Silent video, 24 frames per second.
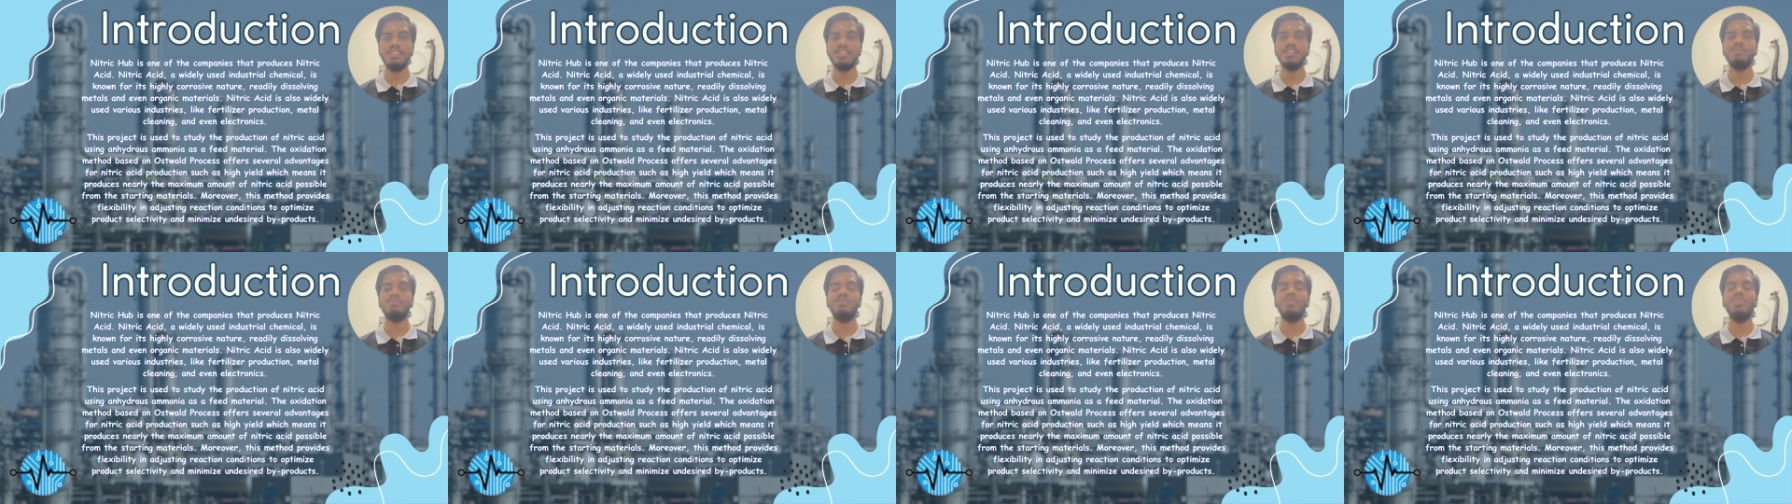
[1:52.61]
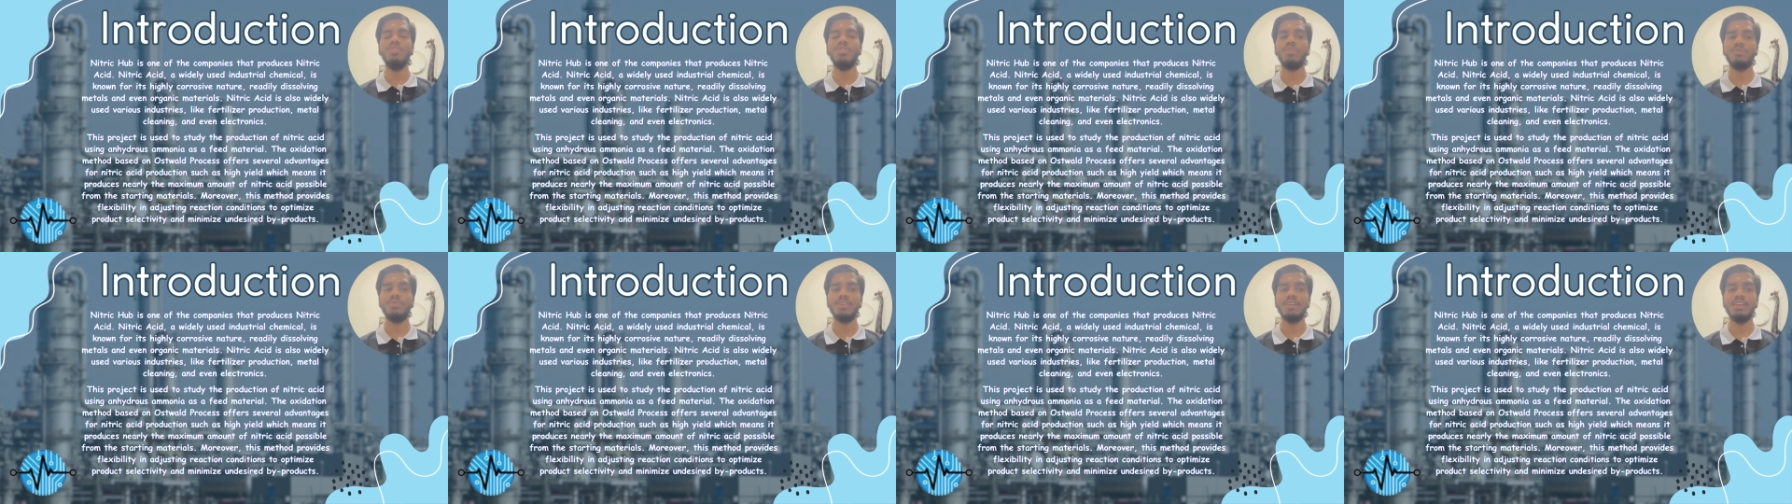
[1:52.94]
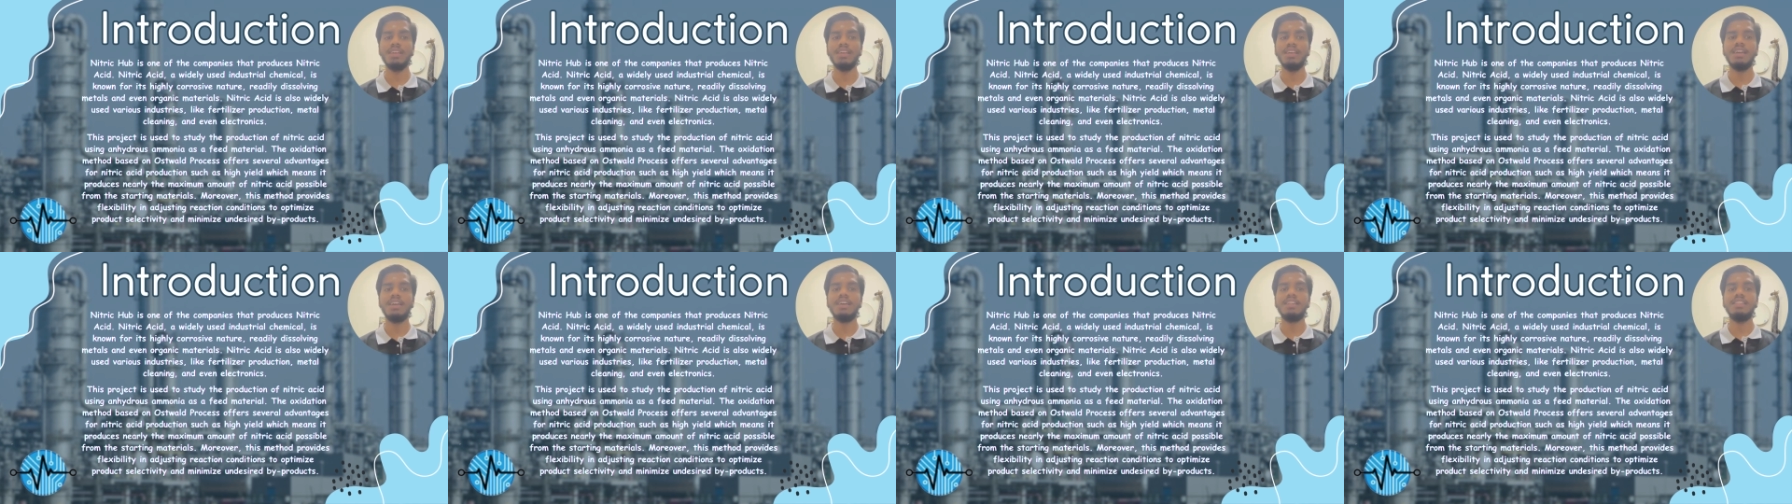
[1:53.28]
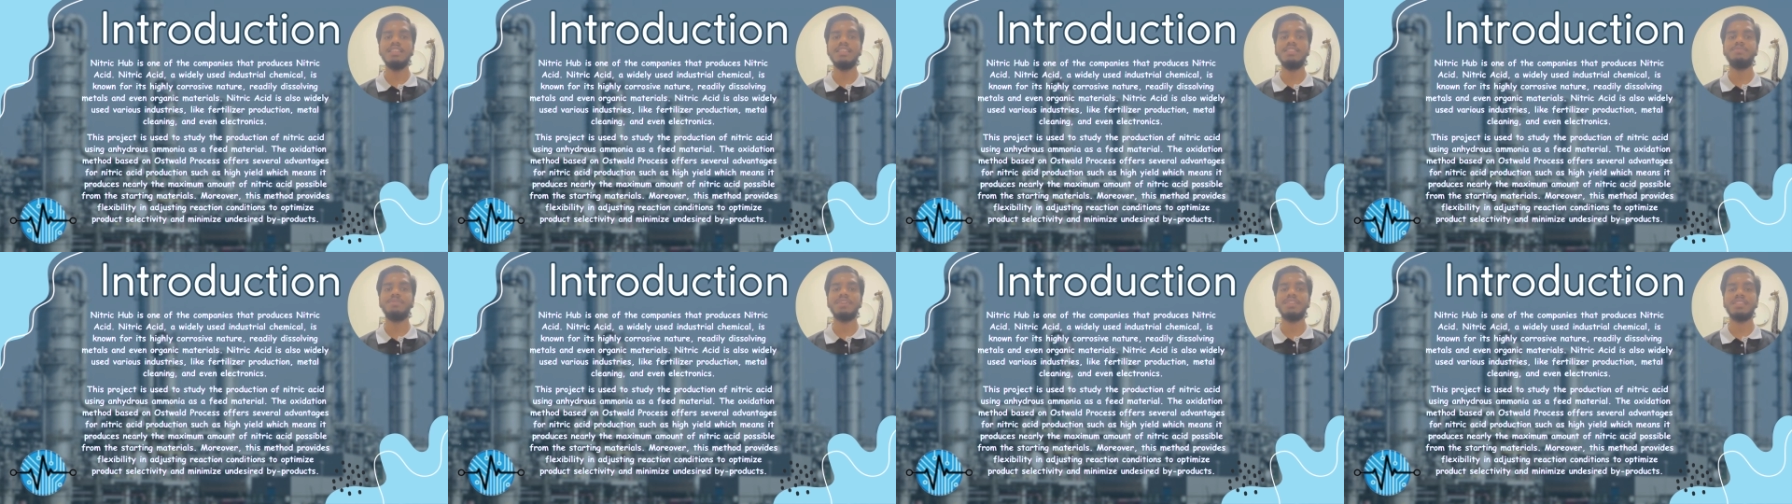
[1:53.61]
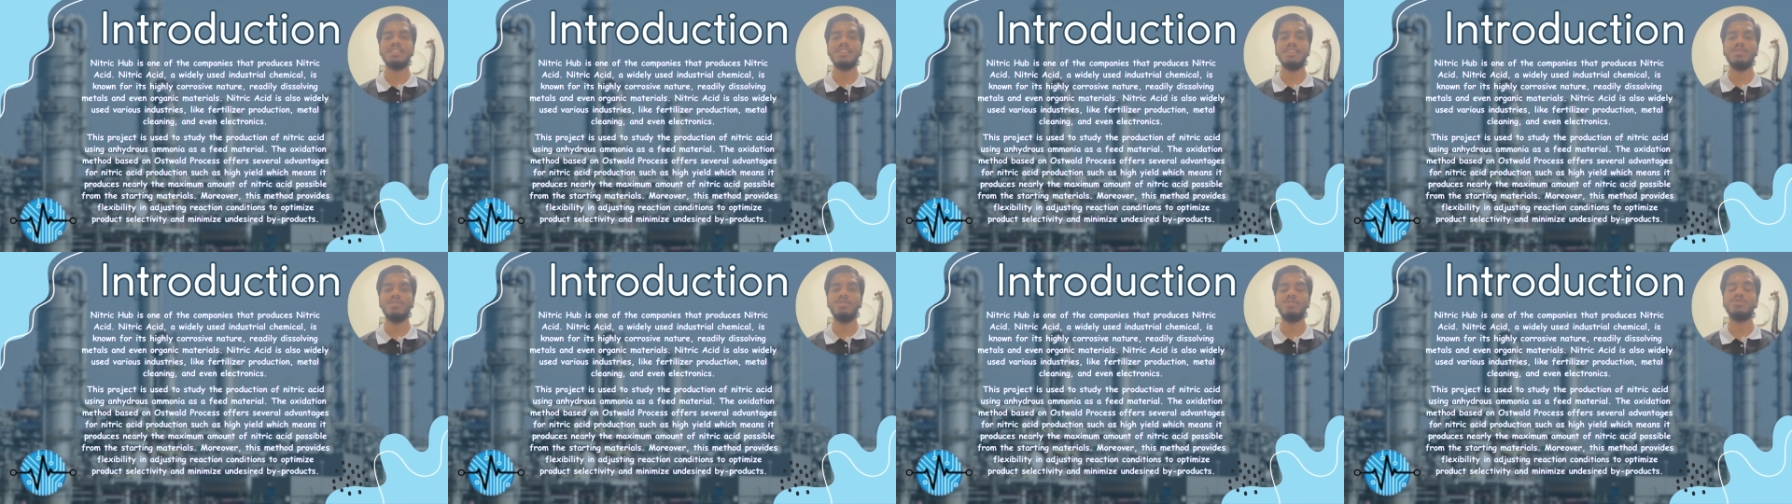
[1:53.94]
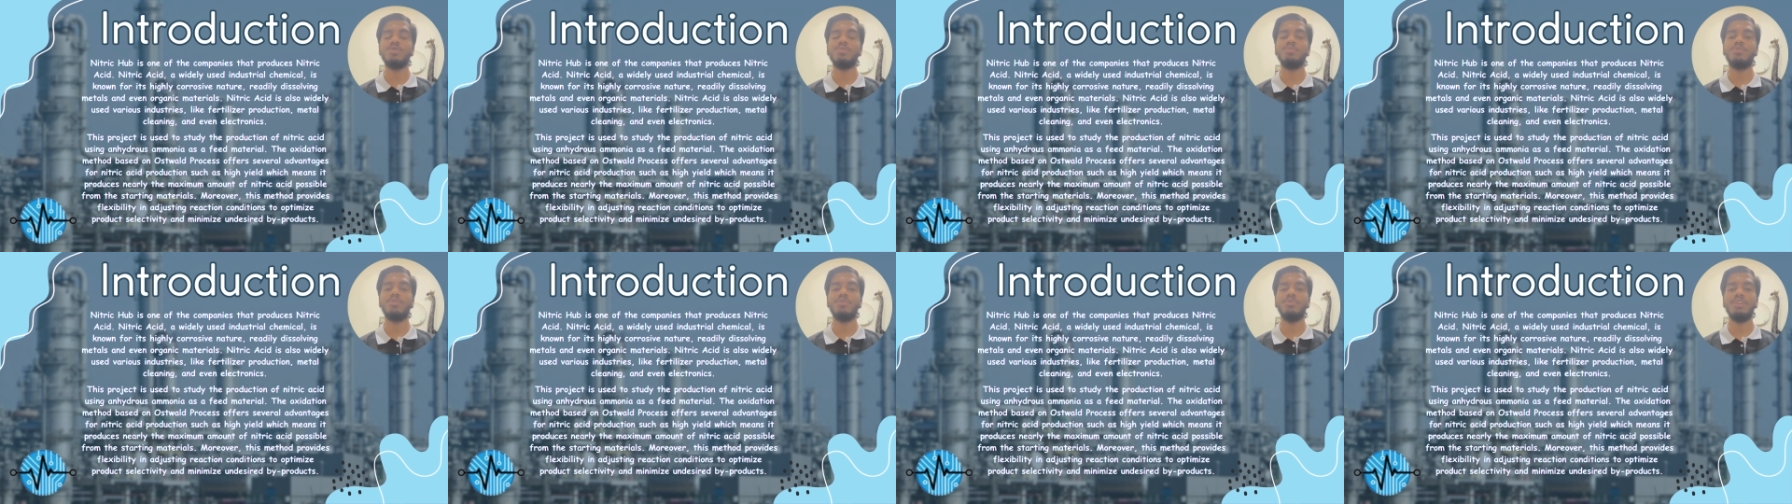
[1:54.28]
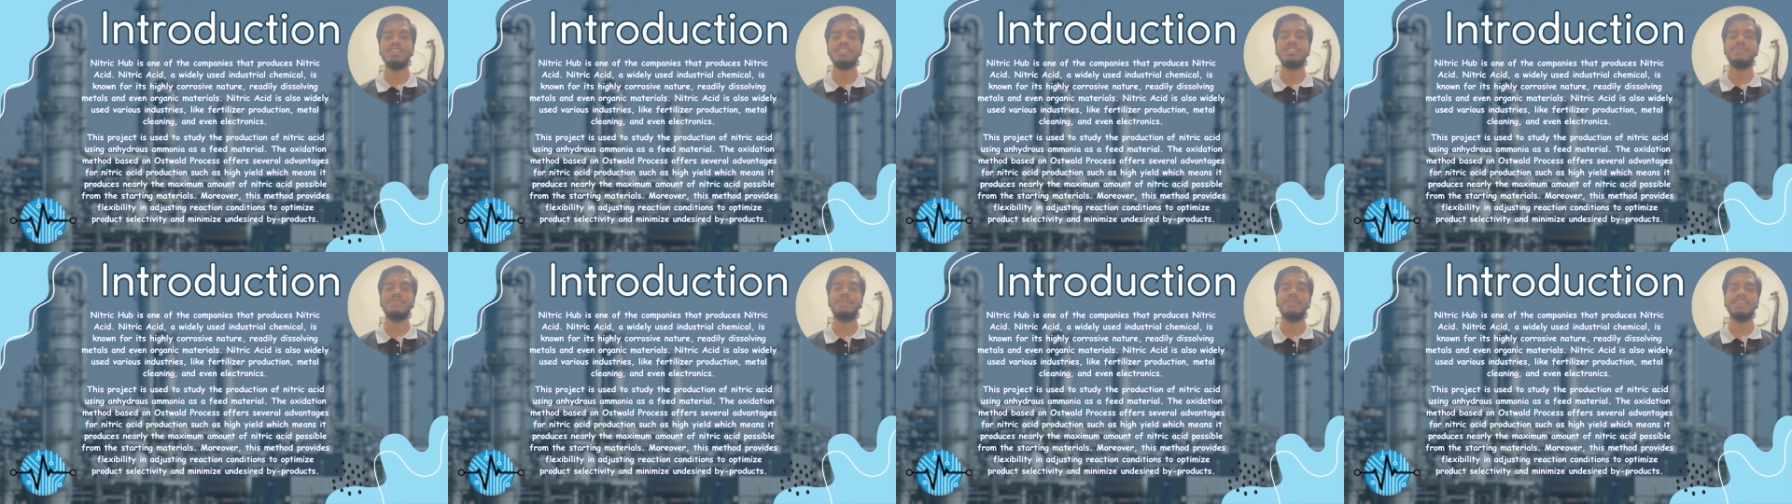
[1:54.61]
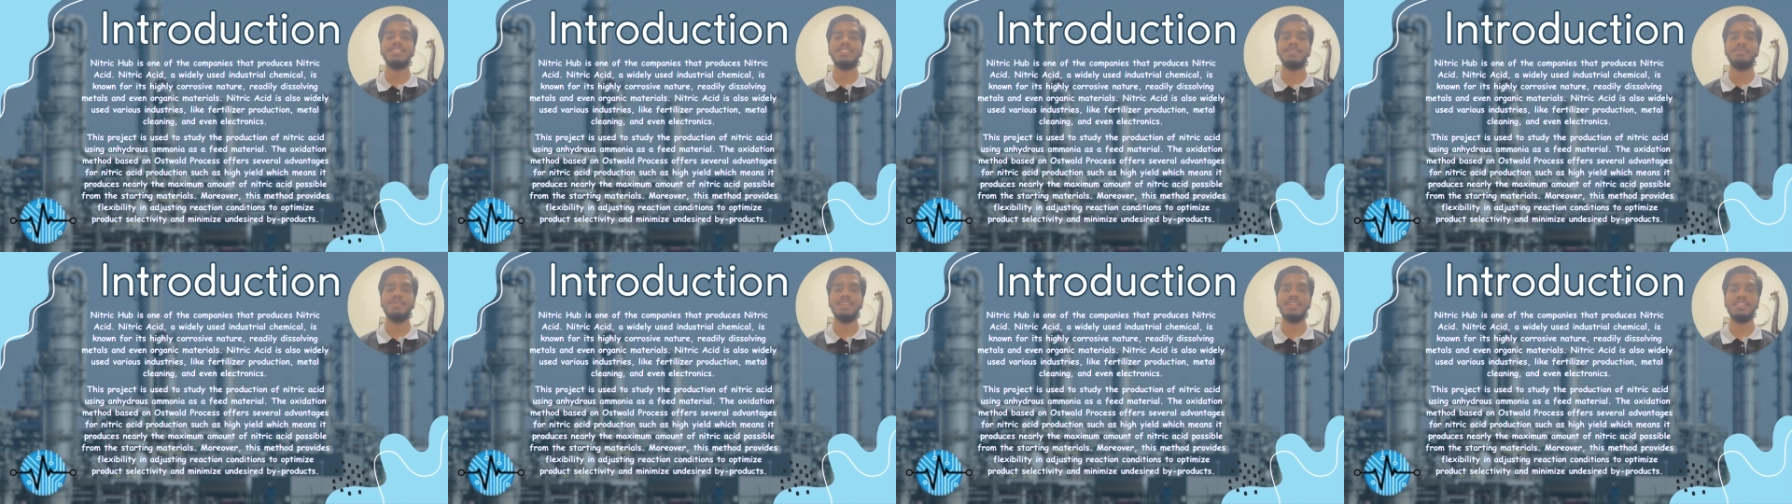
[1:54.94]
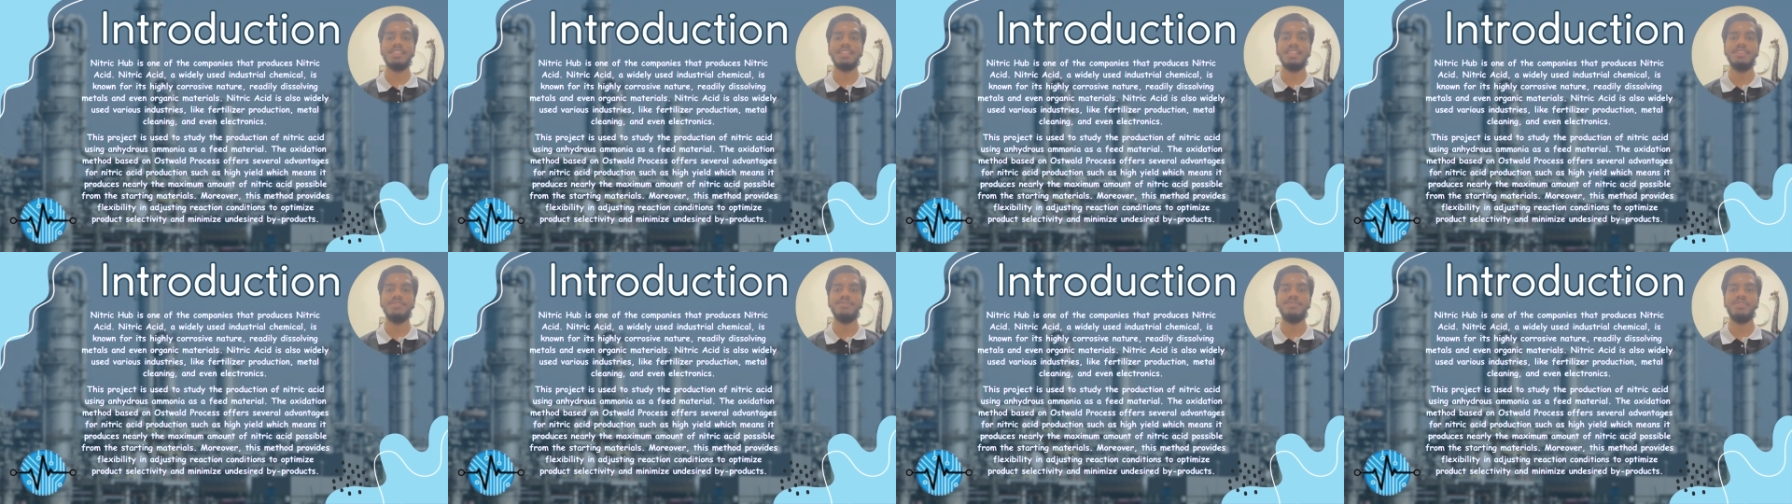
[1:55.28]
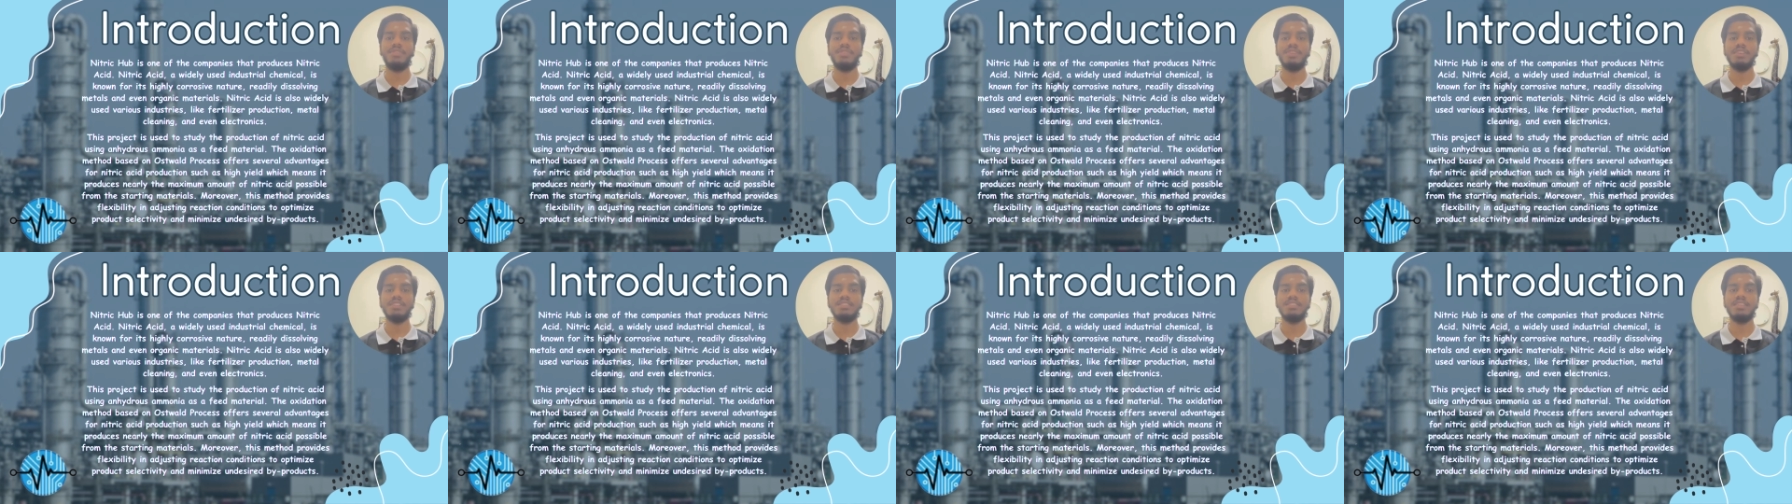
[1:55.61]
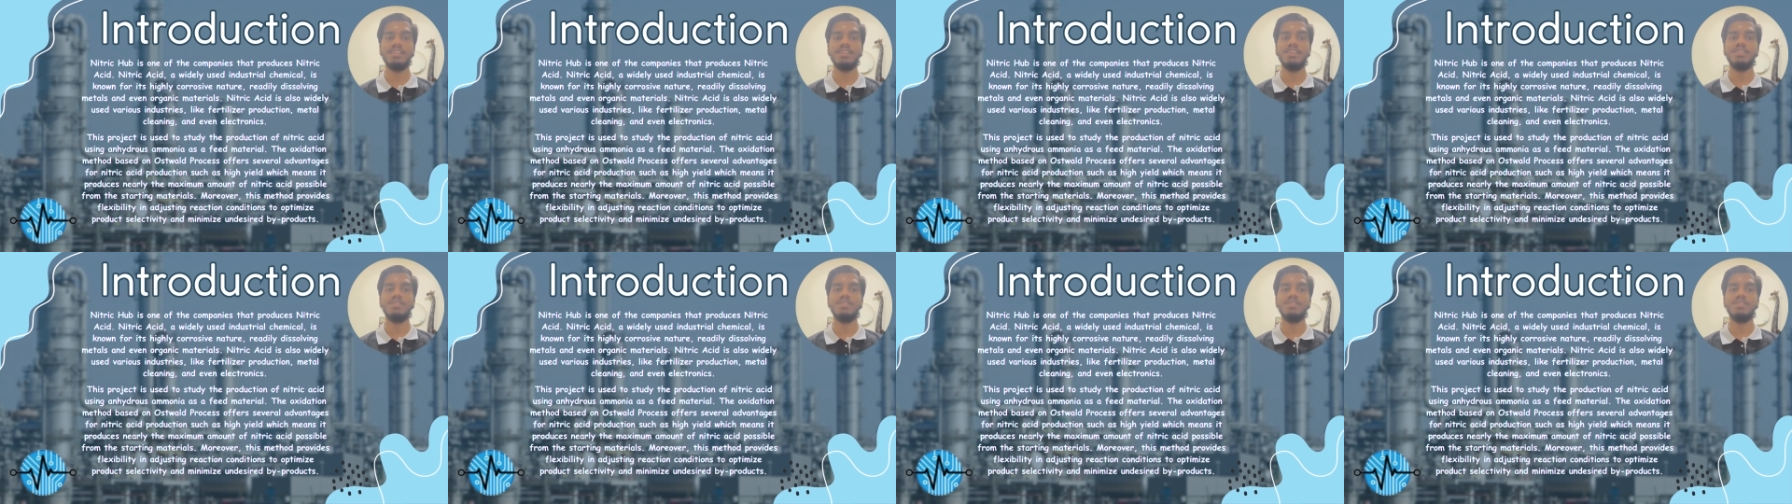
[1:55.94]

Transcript: Moreover, this method also provides flexibility for us